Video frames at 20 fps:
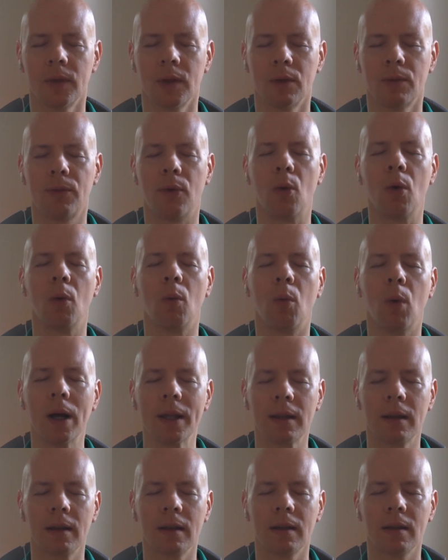for
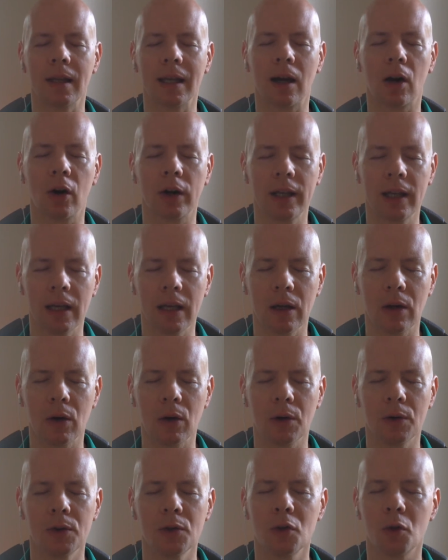what they are
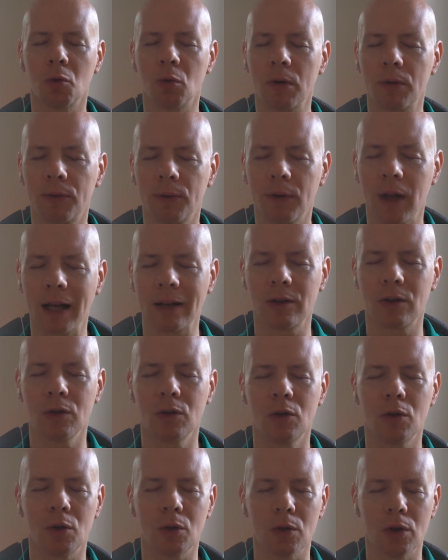here to
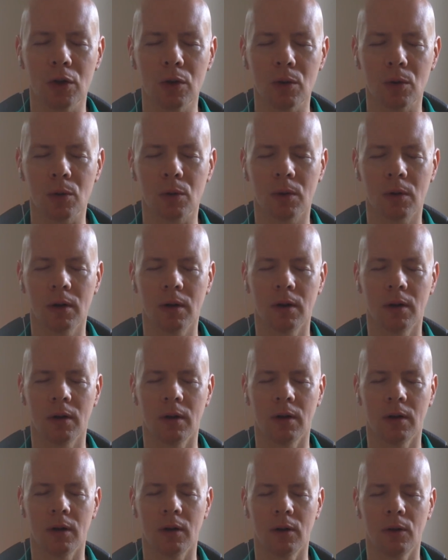reflect to you,
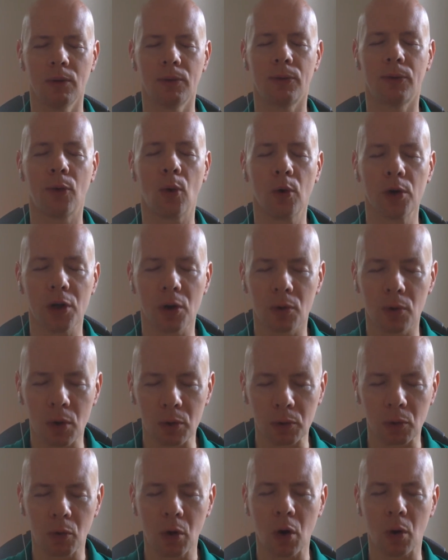for your
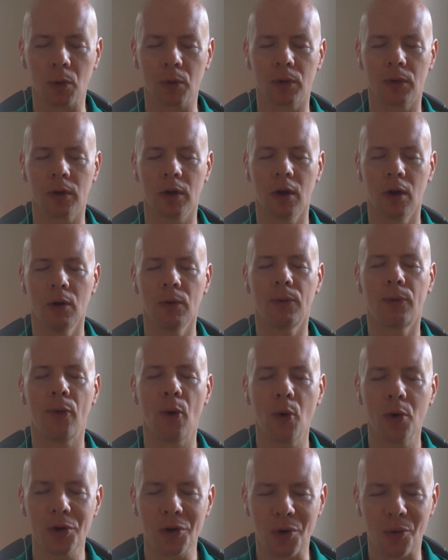own growth,
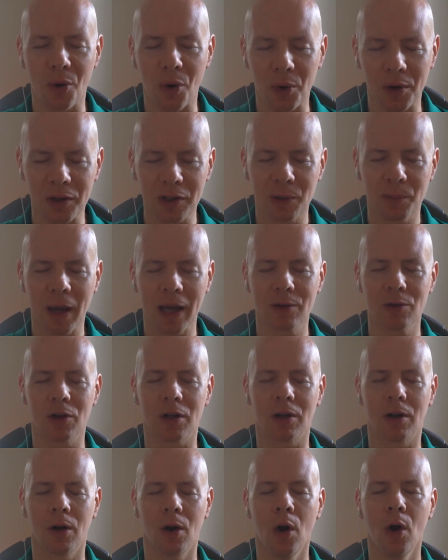for your own
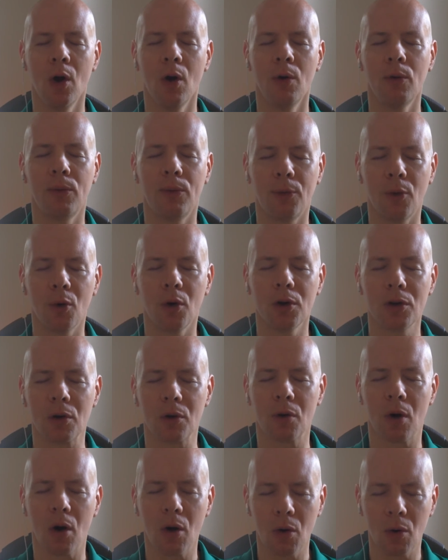expansion, for
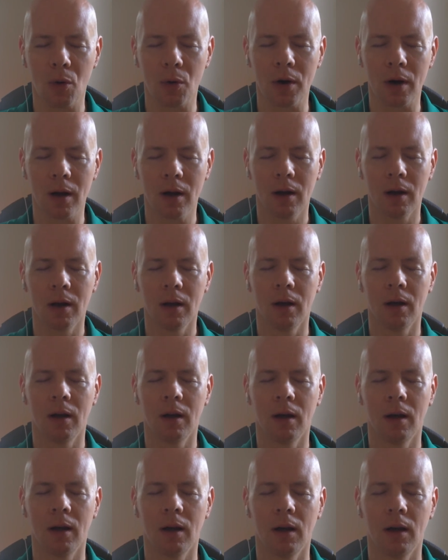your own
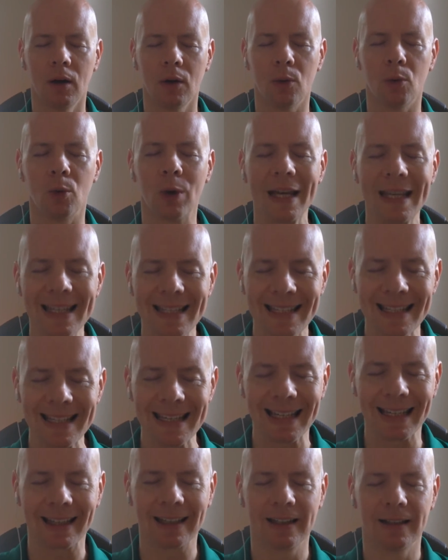
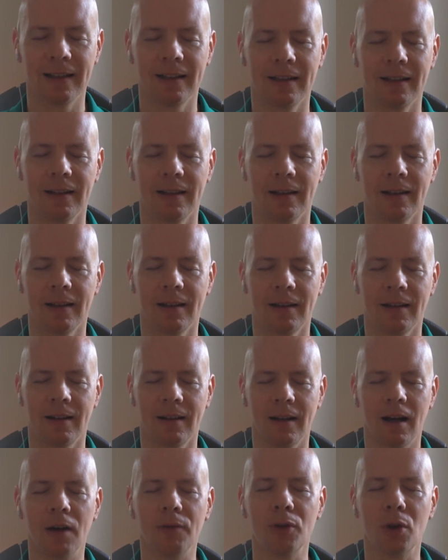raising
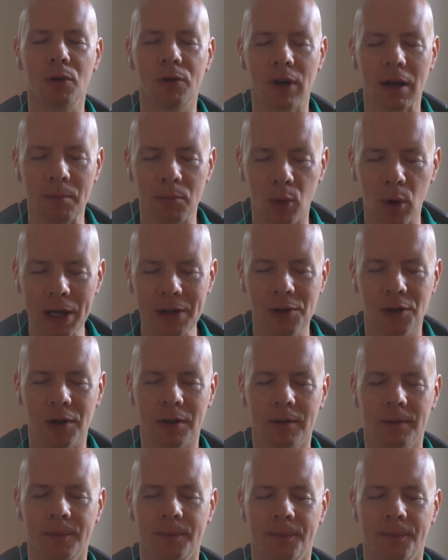of your vibration,